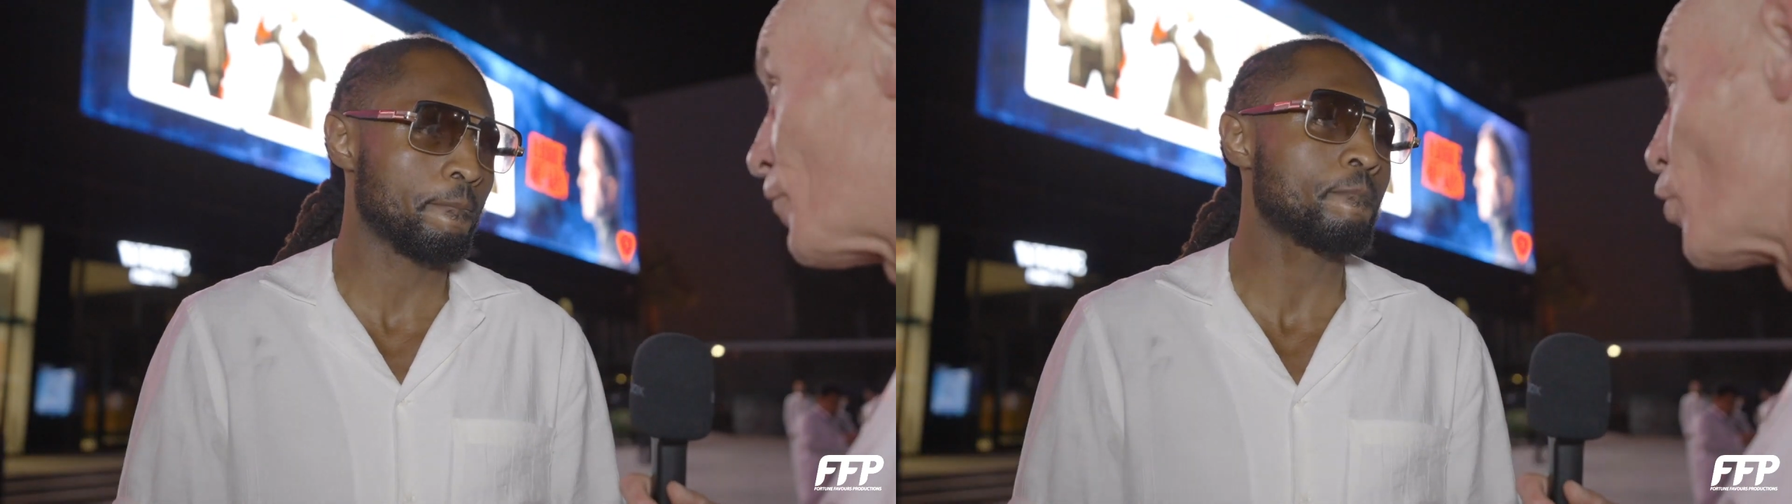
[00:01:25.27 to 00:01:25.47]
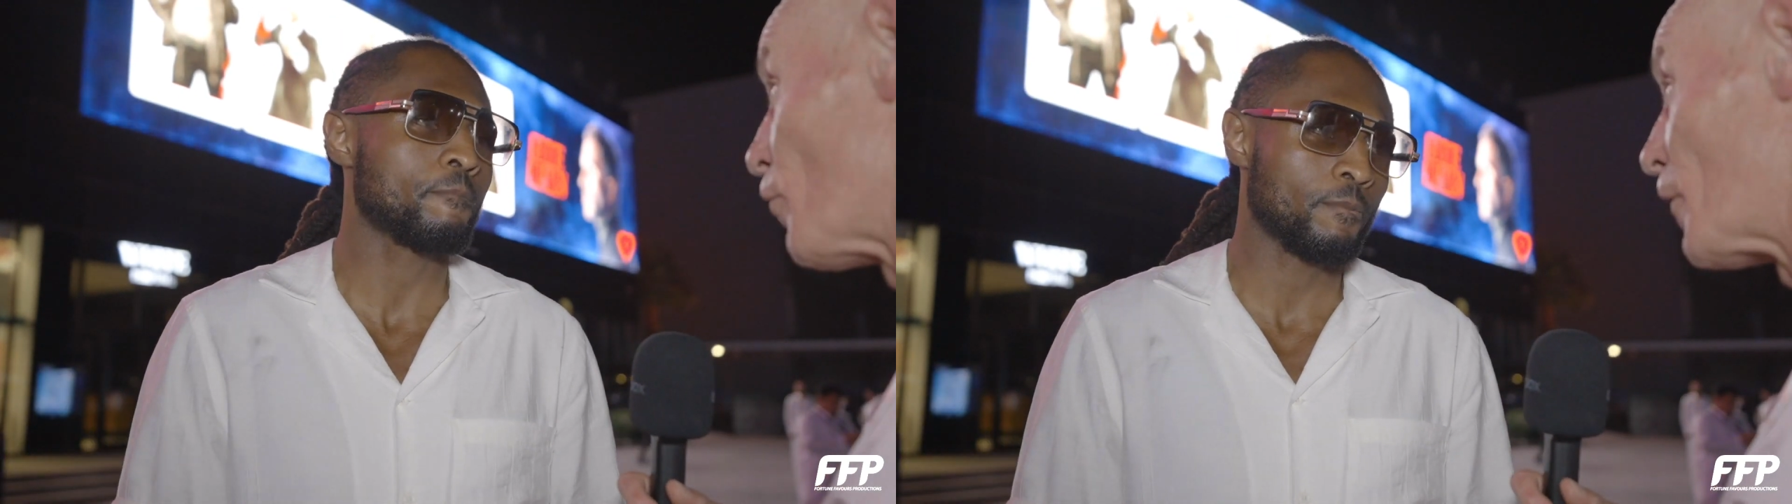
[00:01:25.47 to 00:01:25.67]

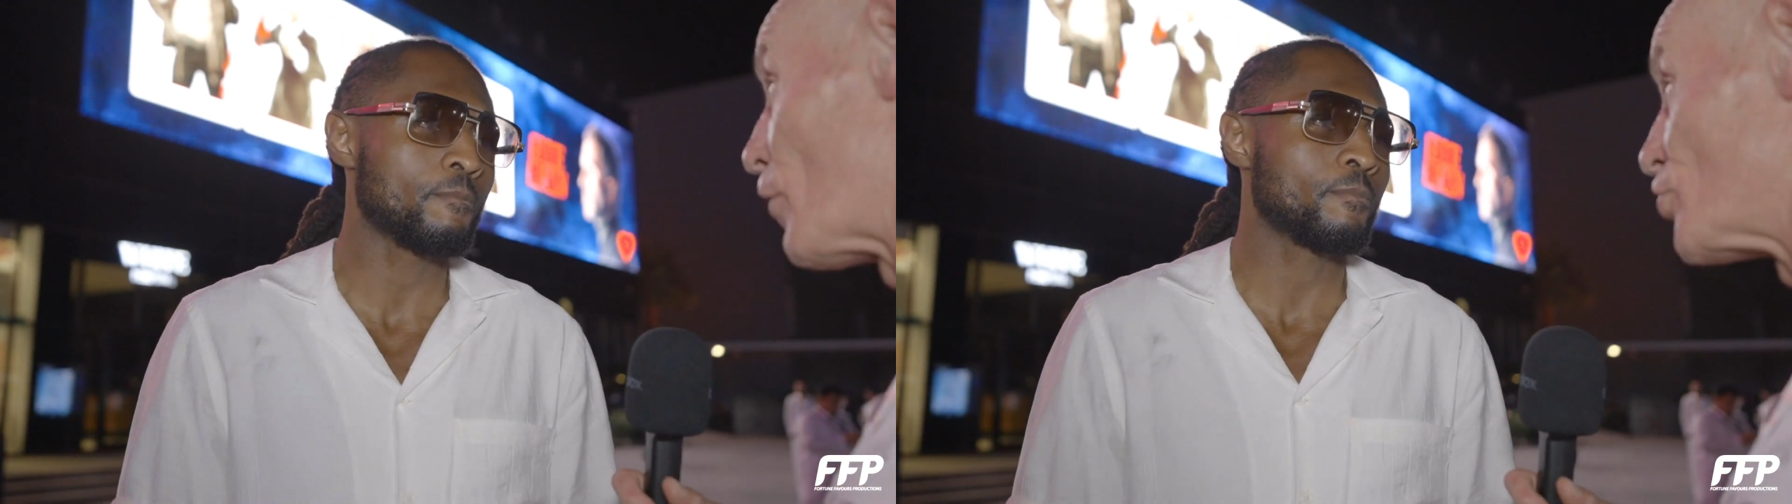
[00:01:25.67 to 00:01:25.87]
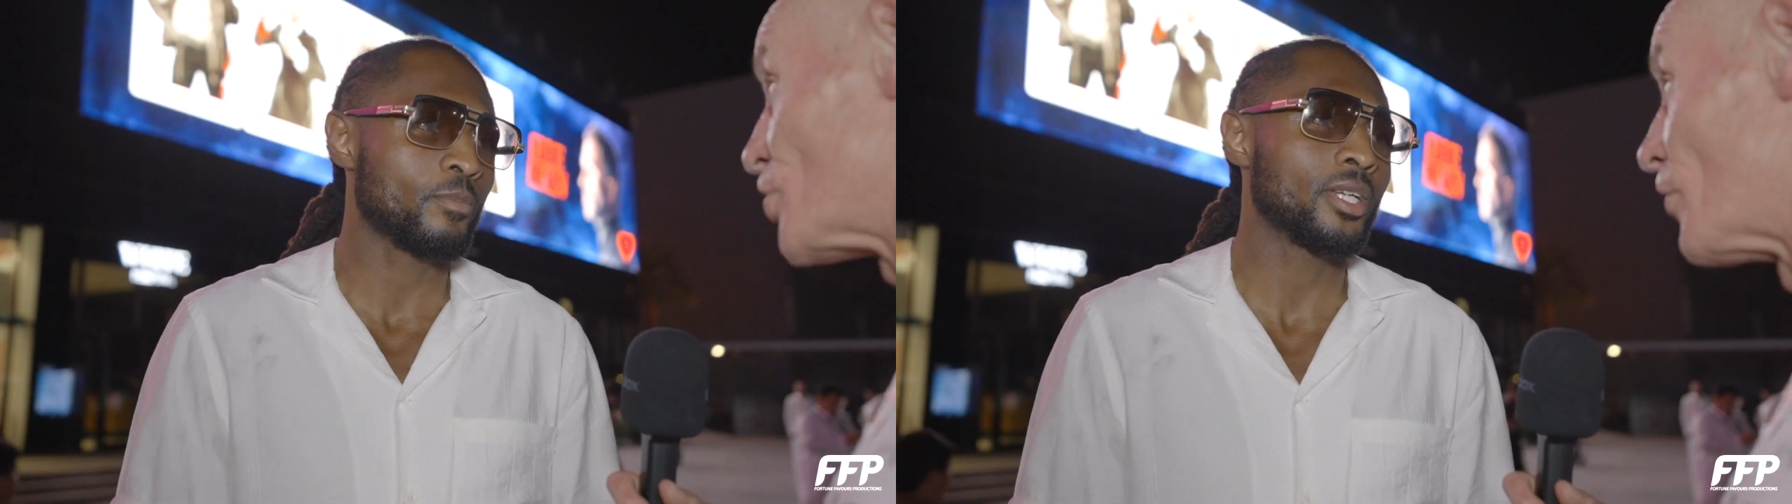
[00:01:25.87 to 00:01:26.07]
you're
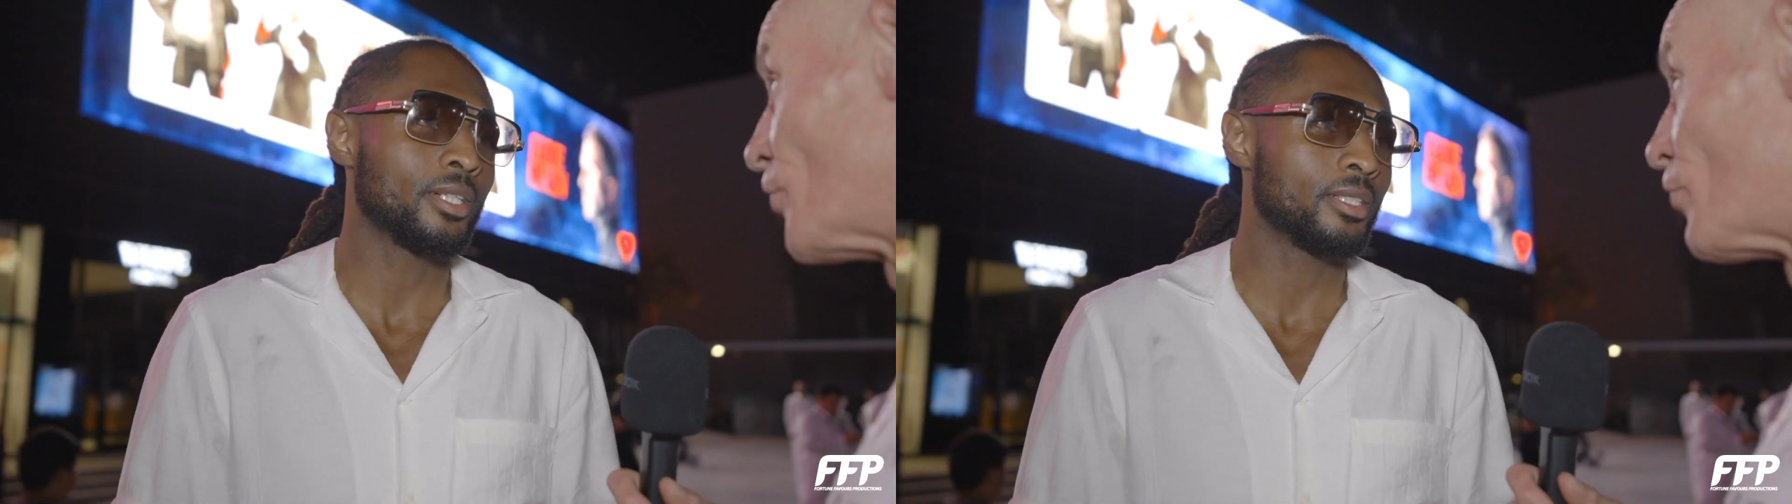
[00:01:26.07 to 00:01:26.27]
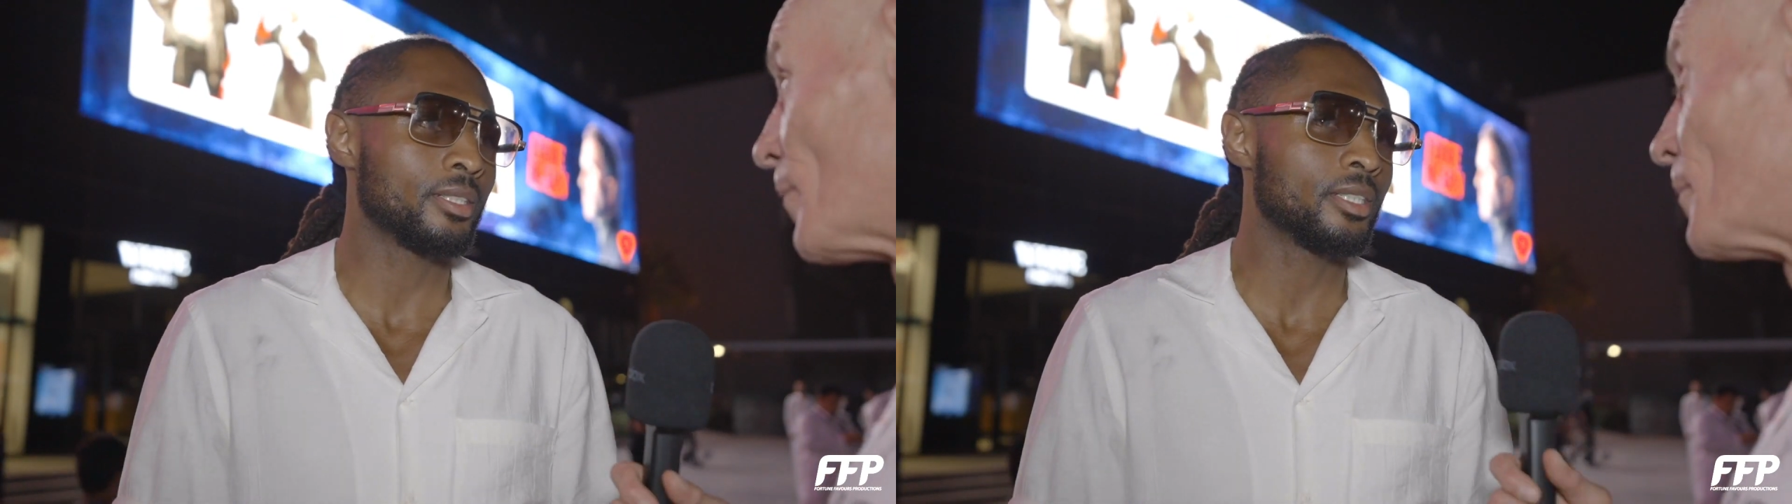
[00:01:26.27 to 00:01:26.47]
flourishing under him.